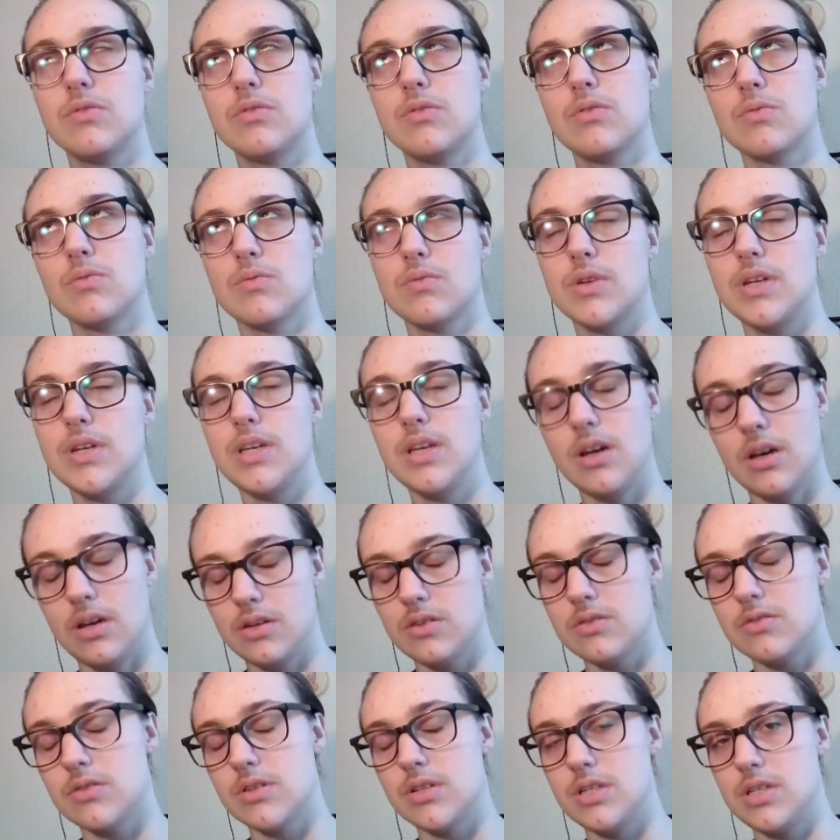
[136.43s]

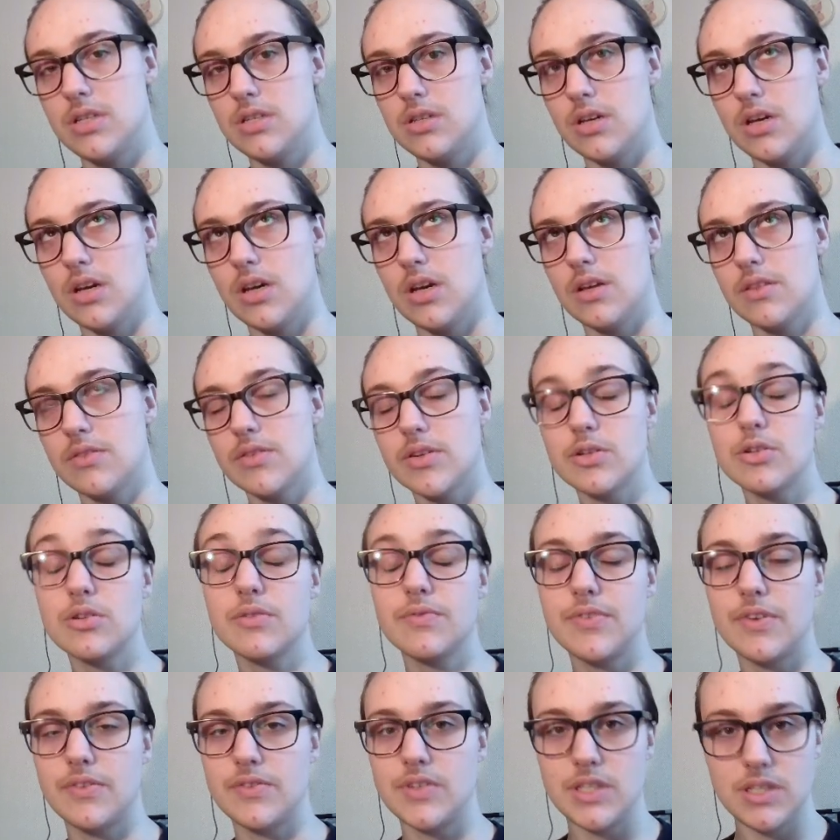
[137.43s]

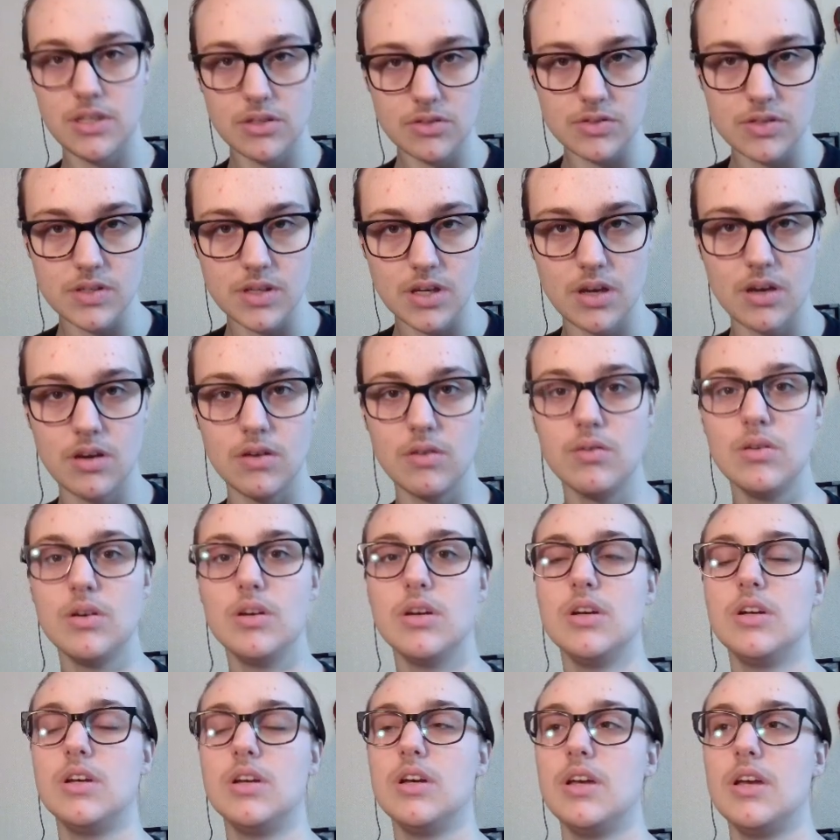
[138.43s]
350 years ago,
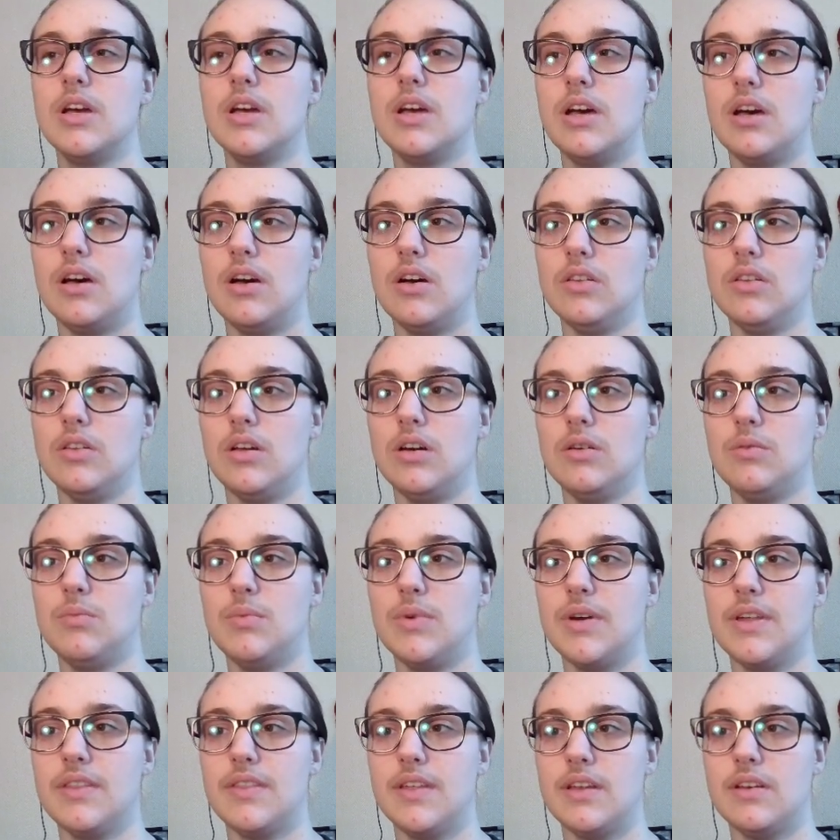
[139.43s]
along
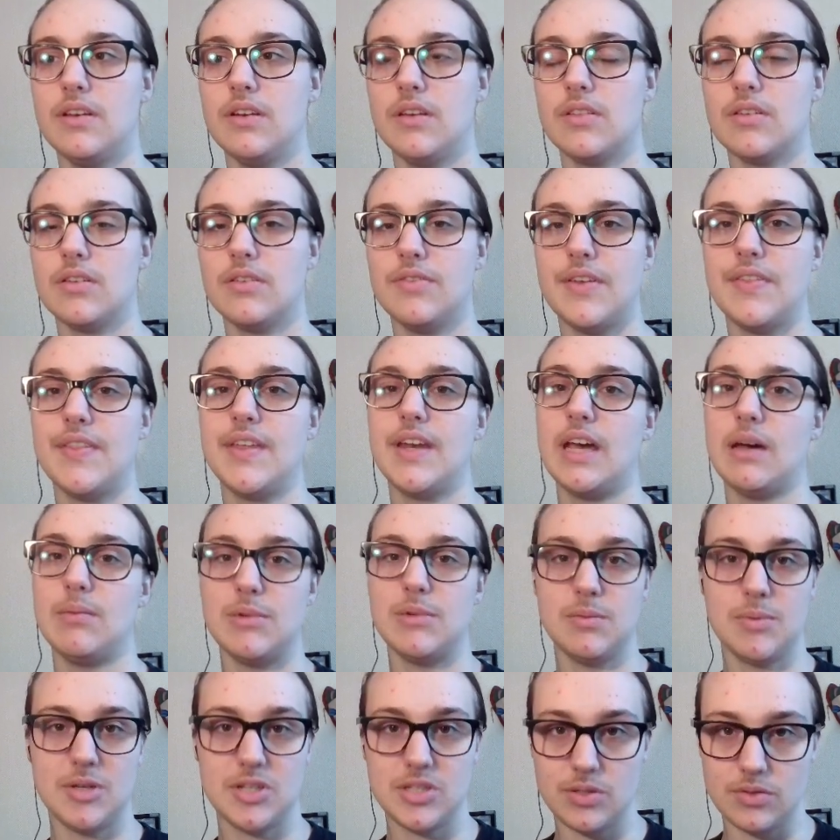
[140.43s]
with another event that
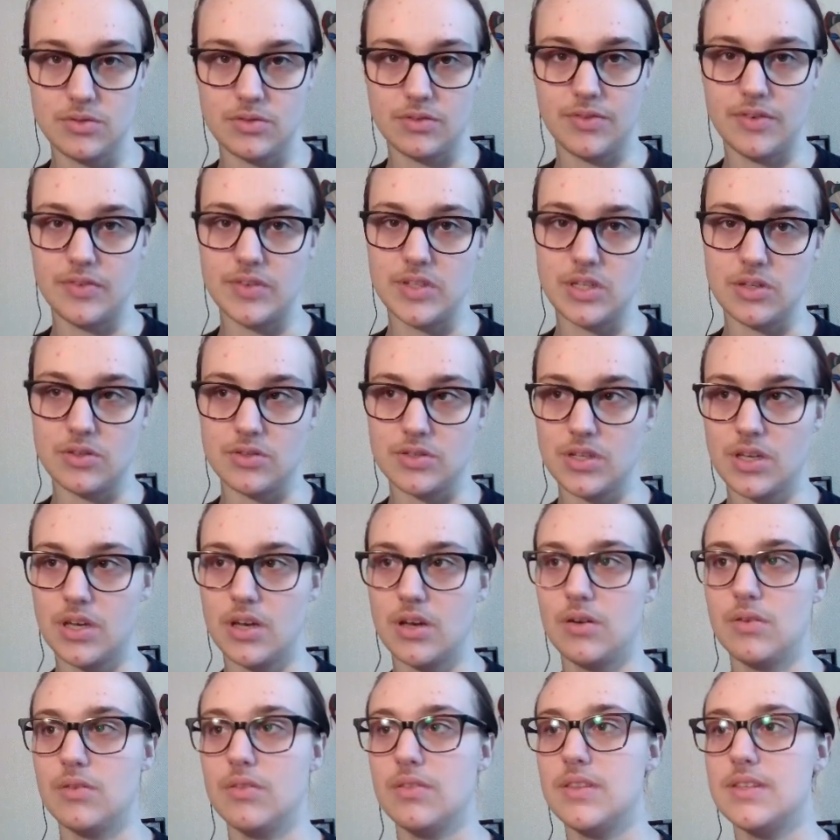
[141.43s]
happened about 250 years ago.
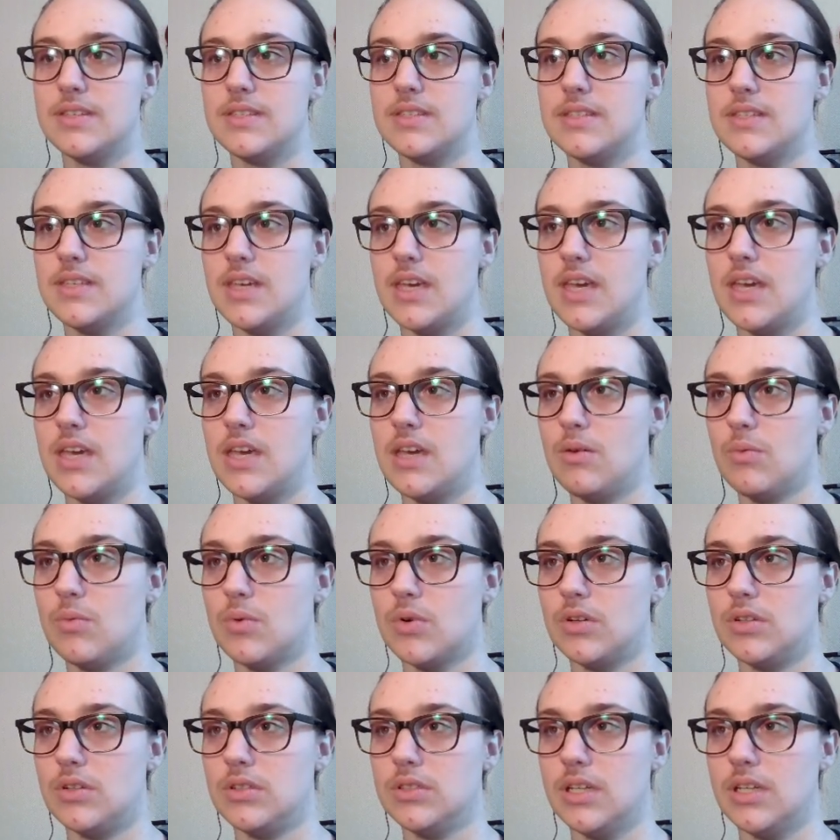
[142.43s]
This is a
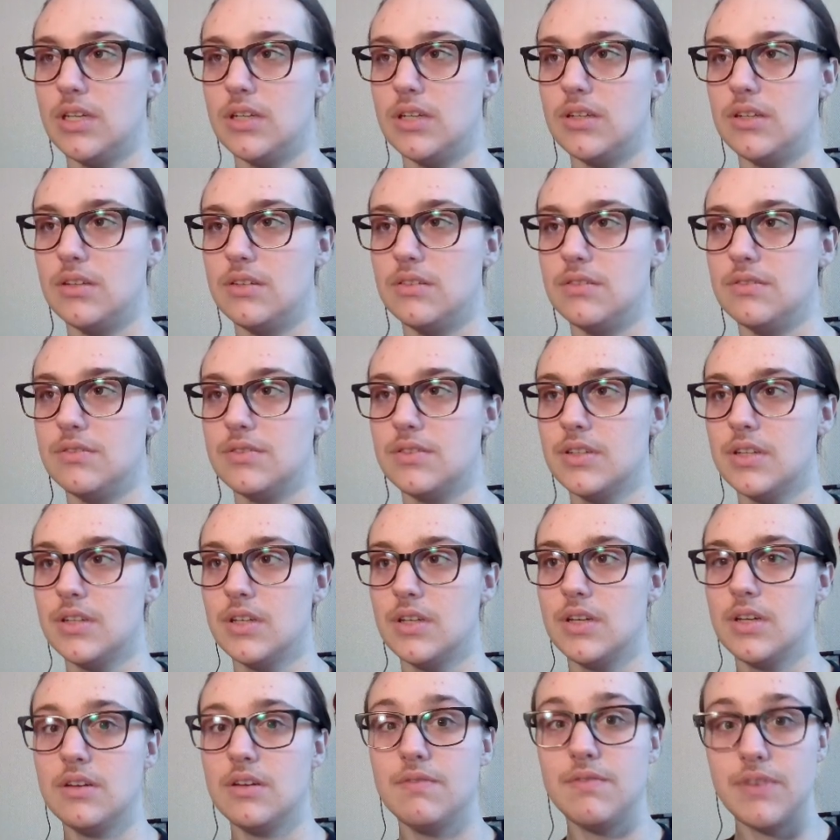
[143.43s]
world of
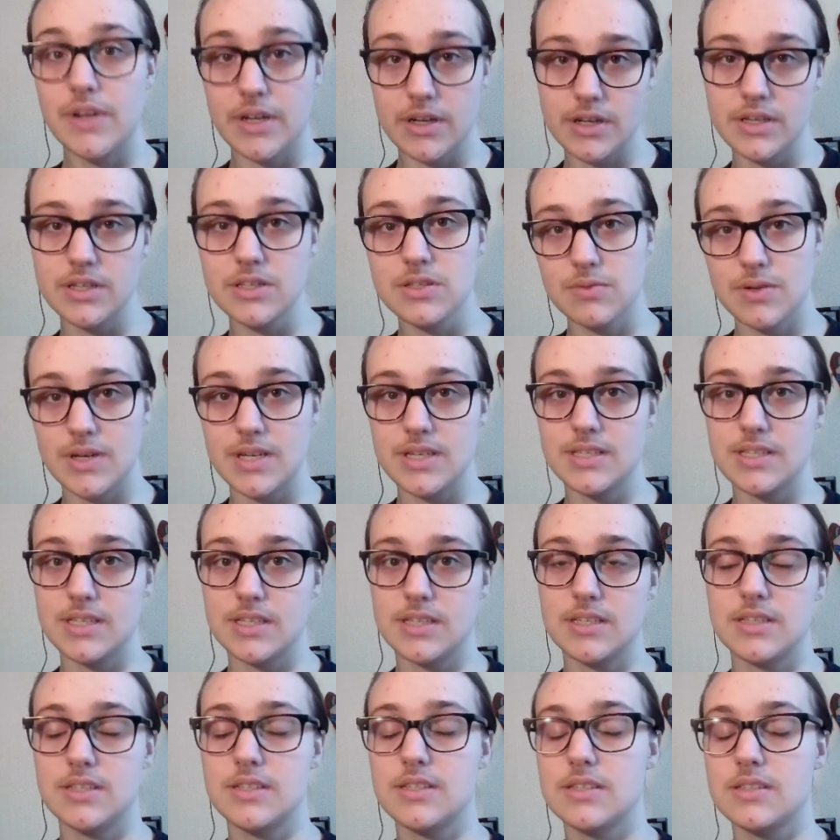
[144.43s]
various
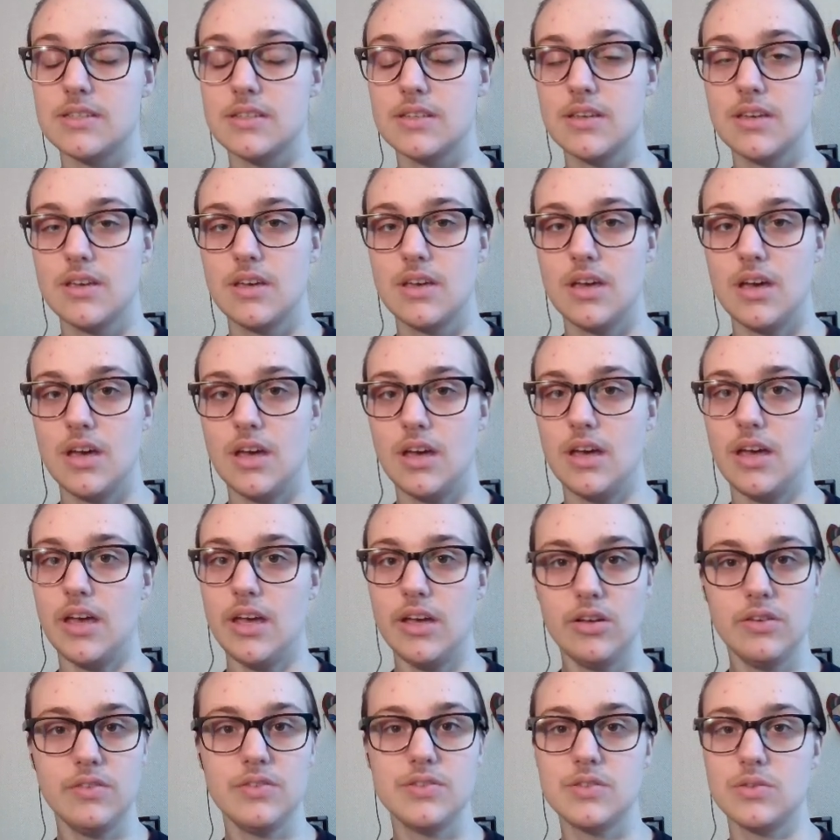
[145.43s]
races,
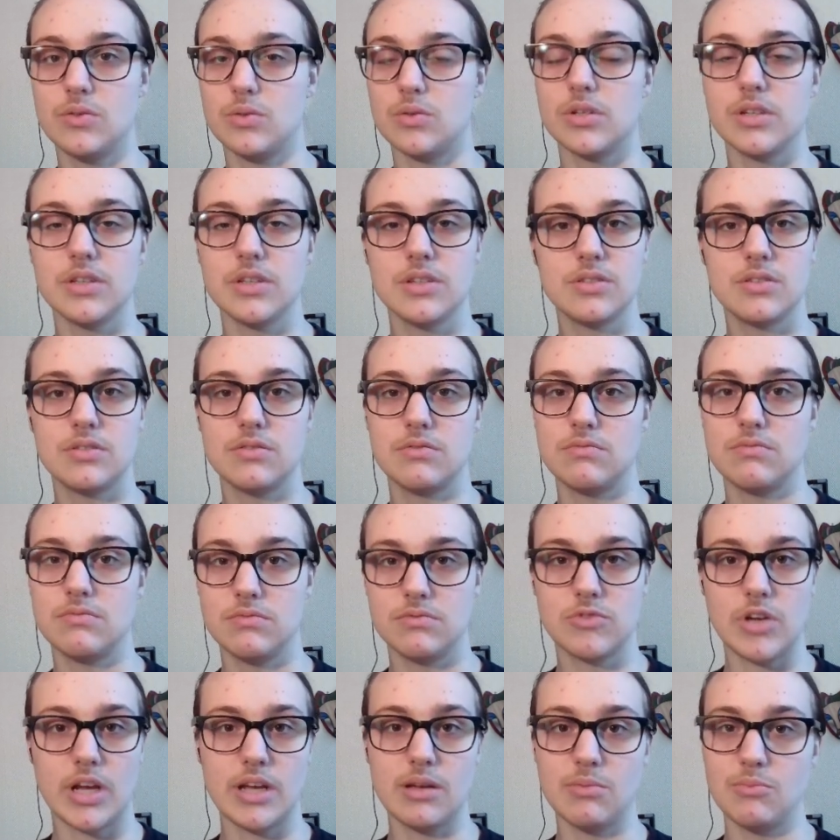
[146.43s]
elves, orcs,
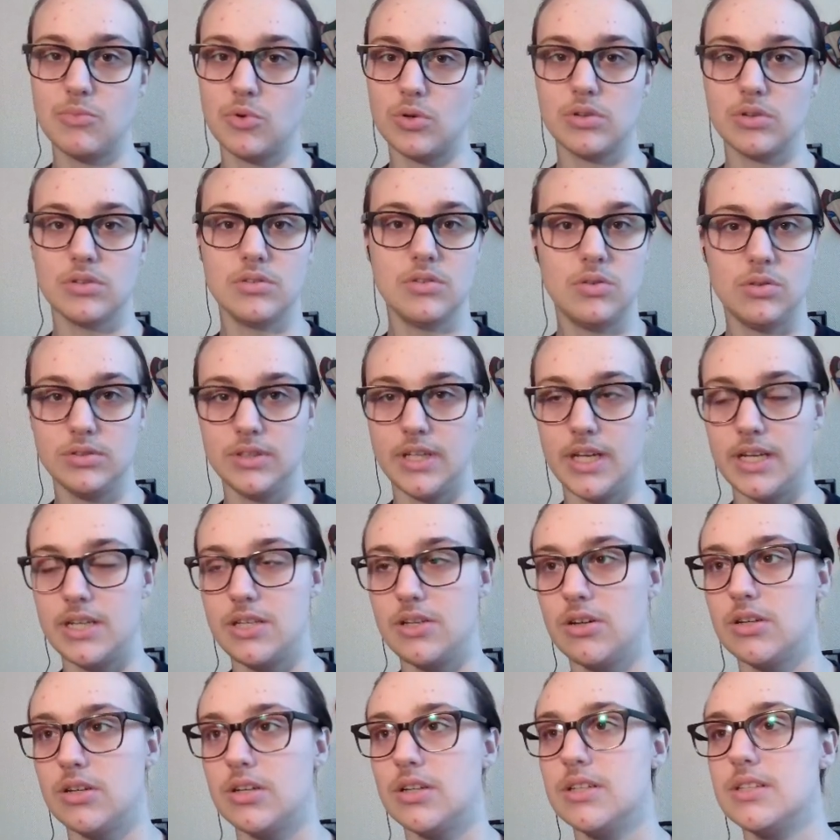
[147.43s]
dragonborn, whole 9
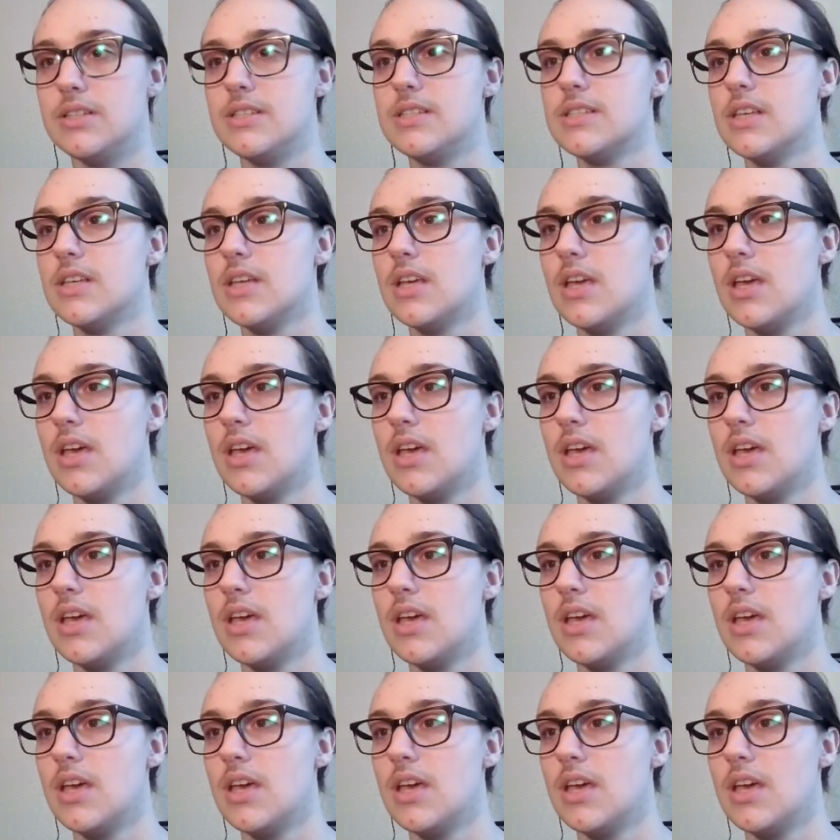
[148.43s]
yards,